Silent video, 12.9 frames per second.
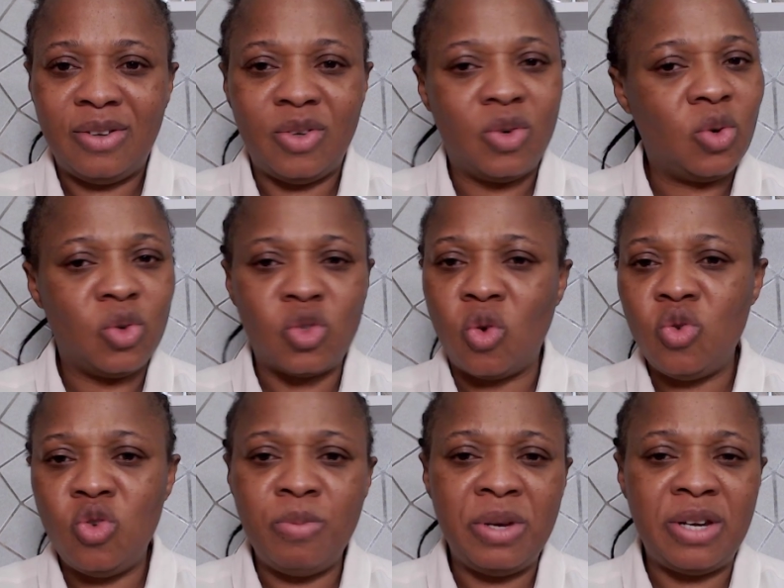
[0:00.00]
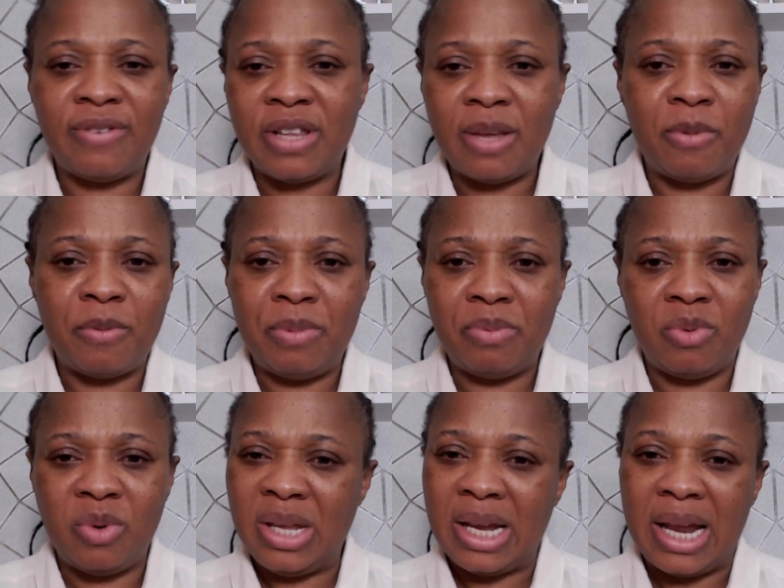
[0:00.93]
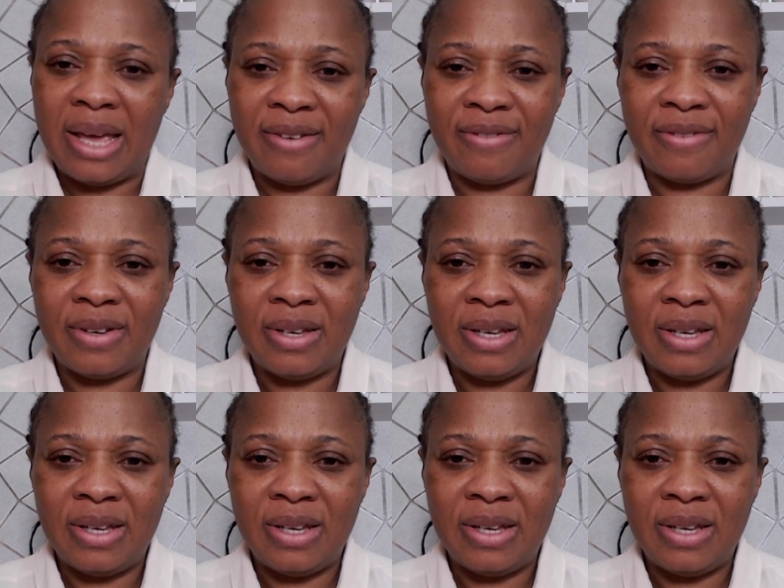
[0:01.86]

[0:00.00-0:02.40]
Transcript: You know, so you meet different type of people in life.